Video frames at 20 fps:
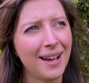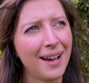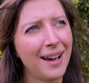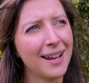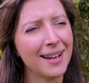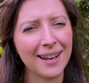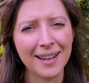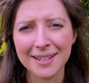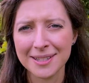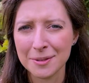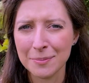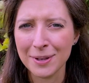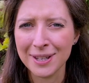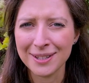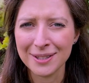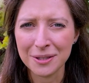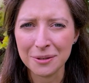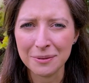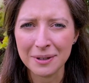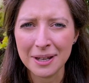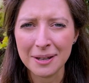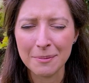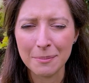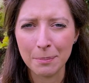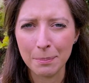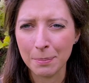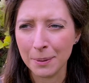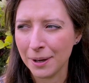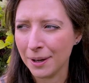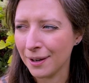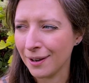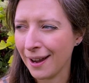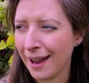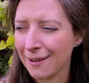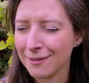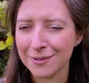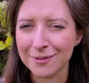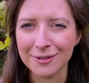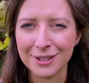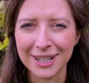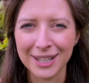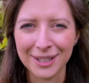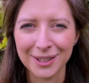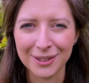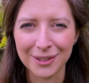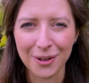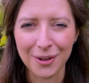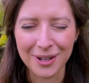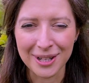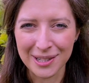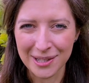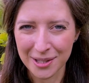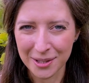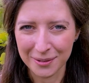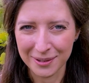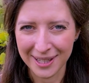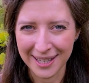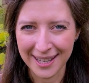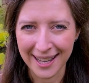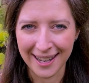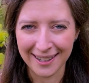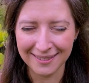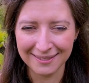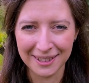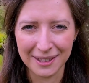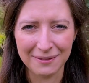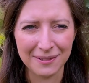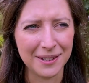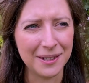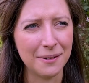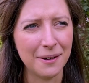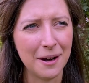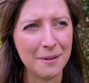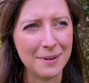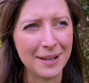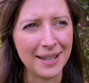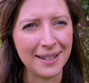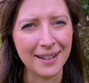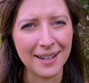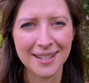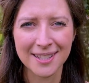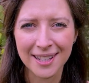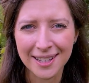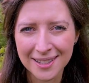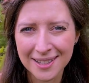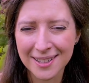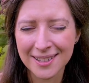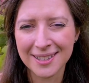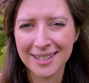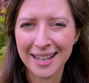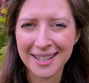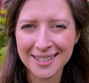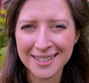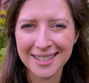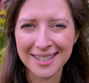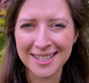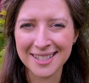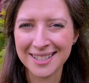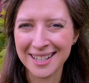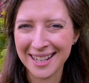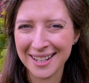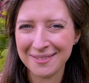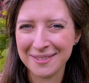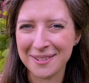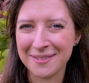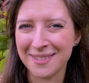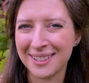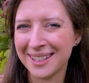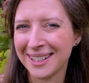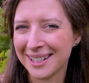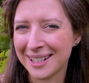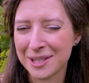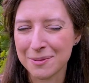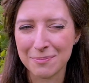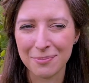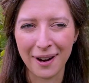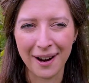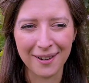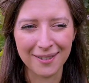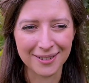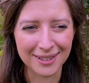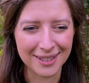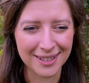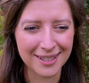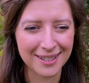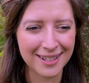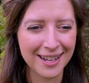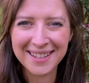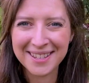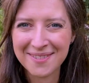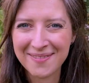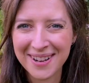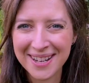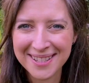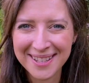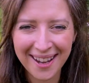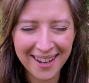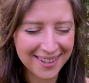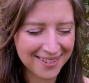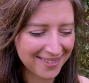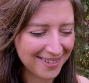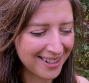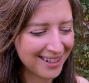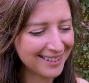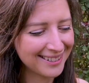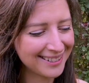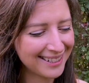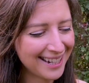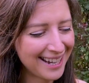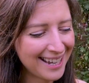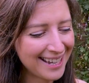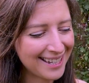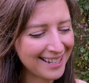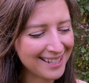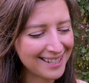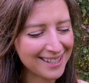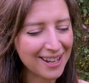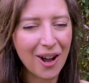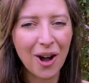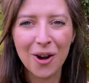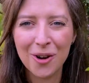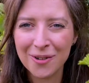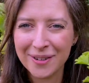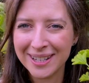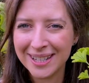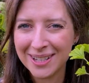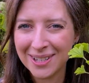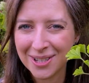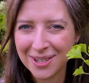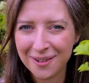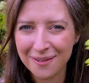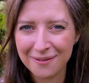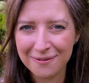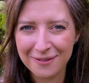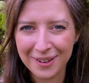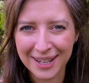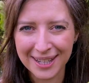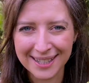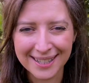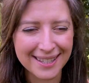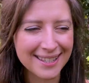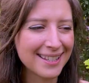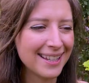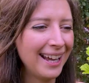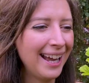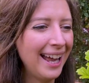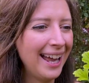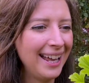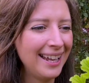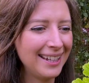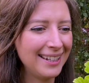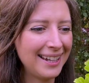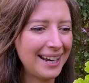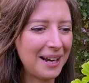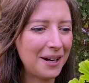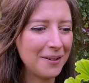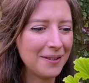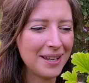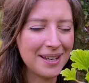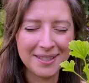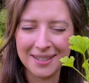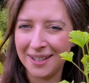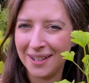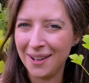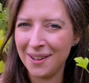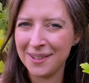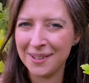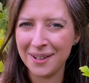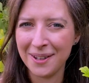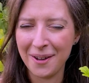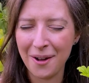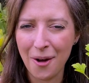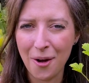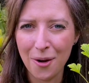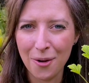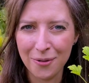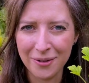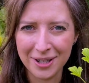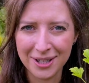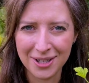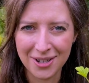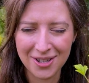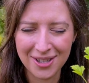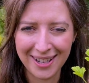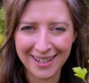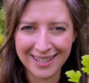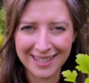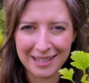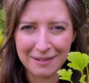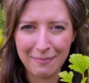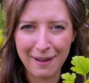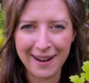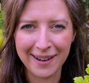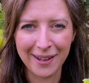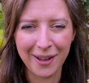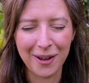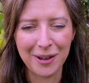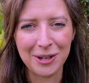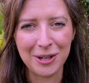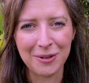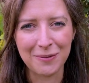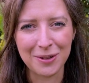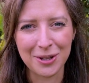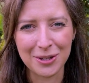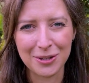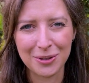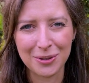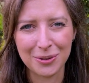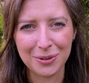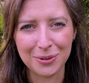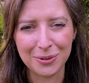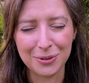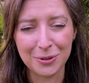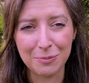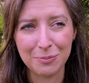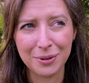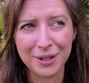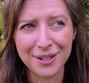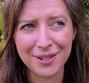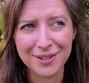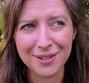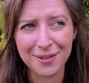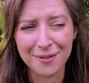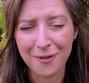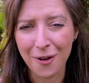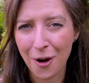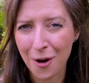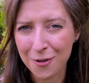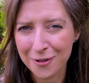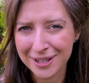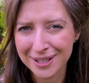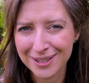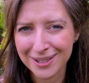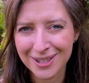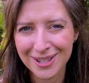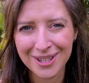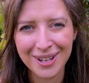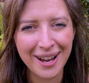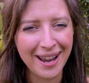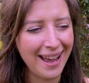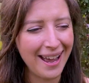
I'd like to be into it, but I haven't really got into it yet, if you know what I mean. I tend to stick with my English breakfast. So my second one is Orange Fizz. Now there's another orange scented pelargonium that's called Prince of Orange,